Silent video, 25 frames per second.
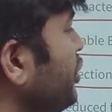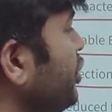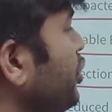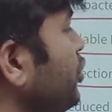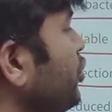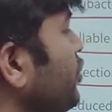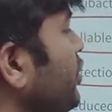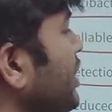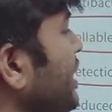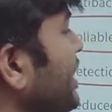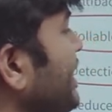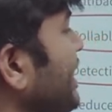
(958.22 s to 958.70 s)

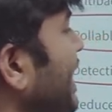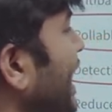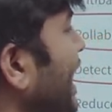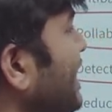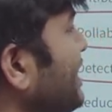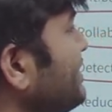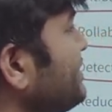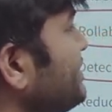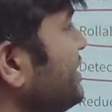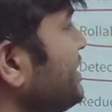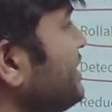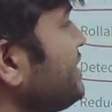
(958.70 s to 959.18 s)
nucleic
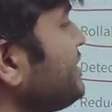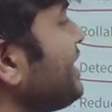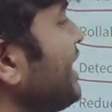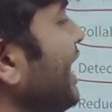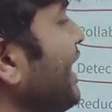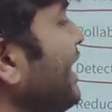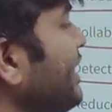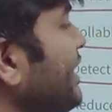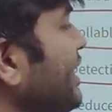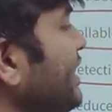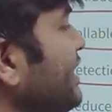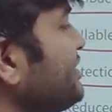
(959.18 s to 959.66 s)
acid
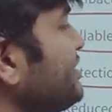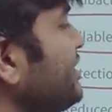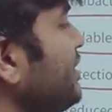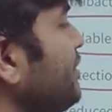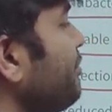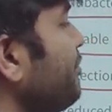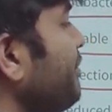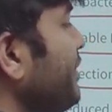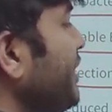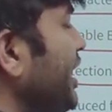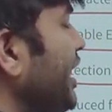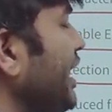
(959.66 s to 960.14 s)
that is the
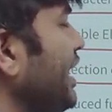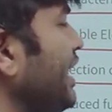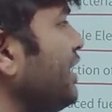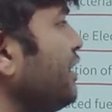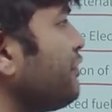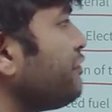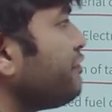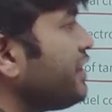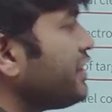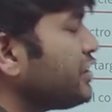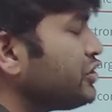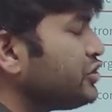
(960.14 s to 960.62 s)
main
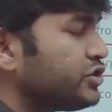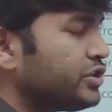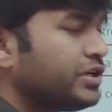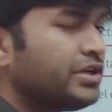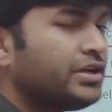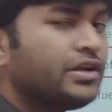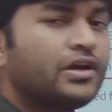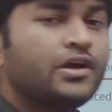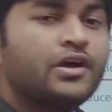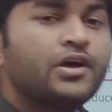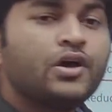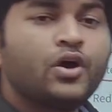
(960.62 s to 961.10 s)
function
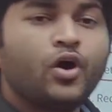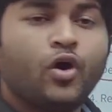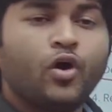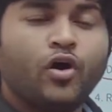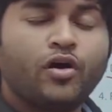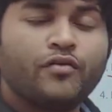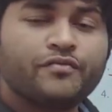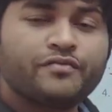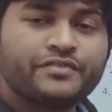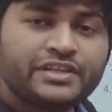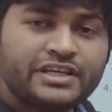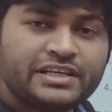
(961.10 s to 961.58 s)

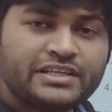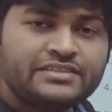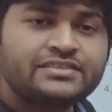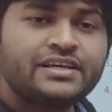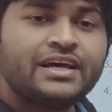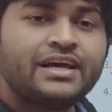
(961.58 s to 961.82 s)
of this